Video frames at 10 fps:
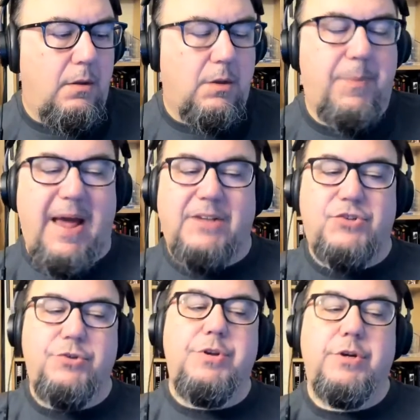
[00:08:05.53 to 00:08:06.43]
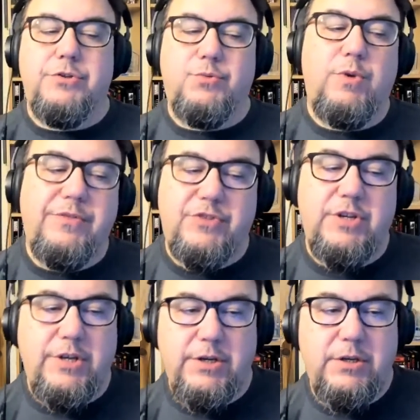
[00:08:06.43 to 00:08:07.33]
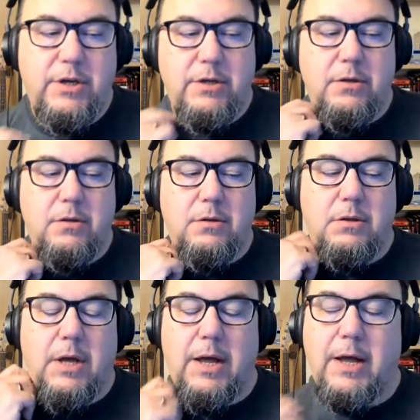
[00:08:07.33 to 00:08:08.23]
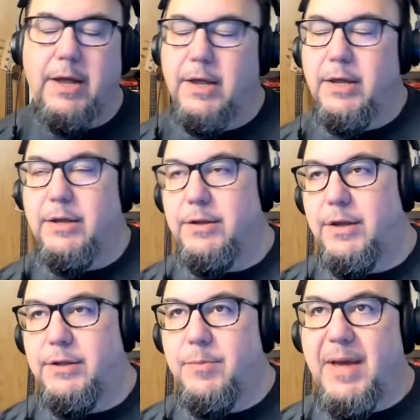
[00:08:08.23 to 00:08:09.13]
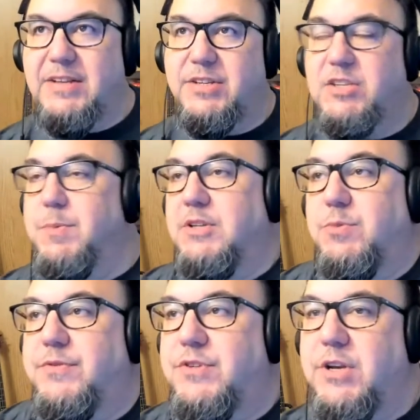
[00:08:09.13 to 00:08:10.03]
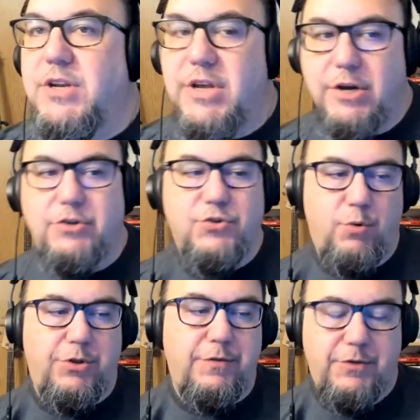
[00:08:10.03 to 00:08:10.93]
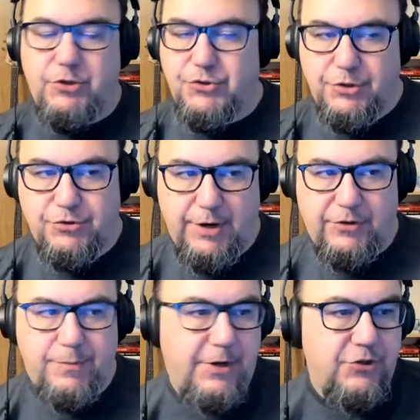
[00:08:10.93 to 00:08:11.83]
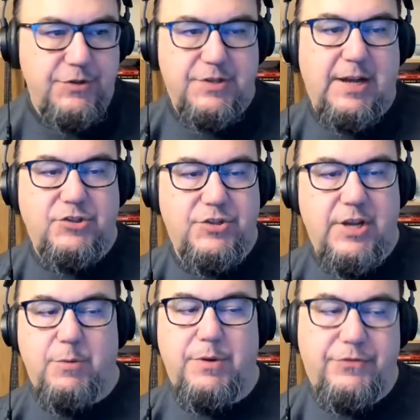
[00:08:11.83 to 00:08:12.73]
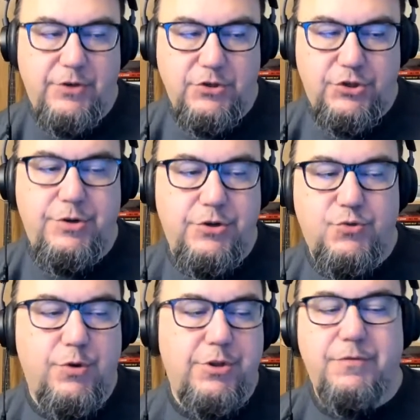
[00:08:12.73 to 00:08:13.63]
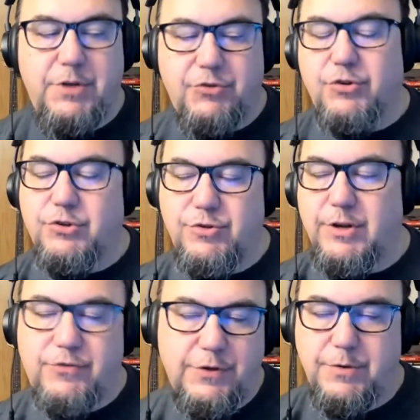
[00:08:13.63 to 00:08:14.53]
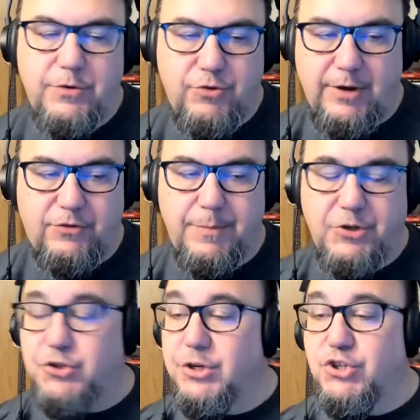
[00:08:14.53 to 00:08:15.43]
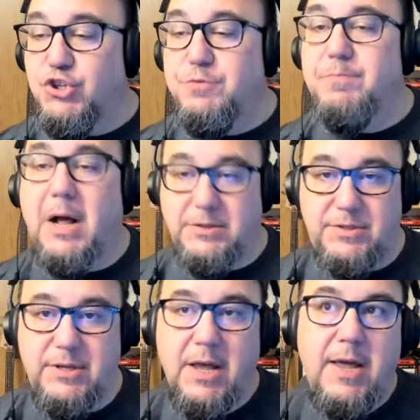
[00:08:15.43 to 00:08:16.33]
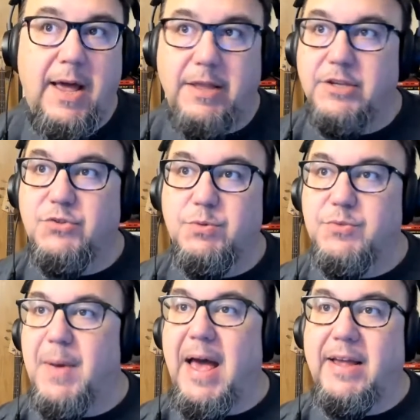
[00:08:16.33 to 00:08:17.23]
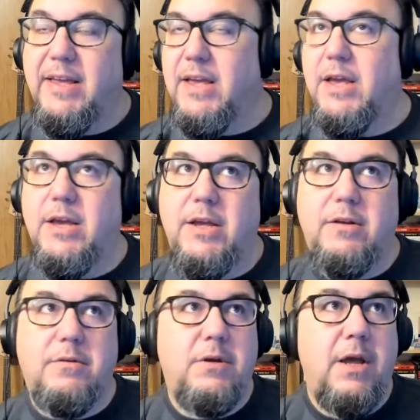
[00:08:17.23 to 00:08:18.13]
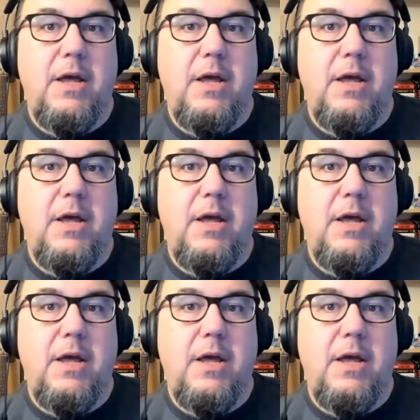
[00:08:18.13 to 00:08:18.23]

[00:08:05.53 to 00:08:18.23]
the past 2 years, we've seen, in the past 6 months, we've seen years worth of digital transformation. Satya said we've seen 2 years worth of digital transformation in 2 months, and this was back in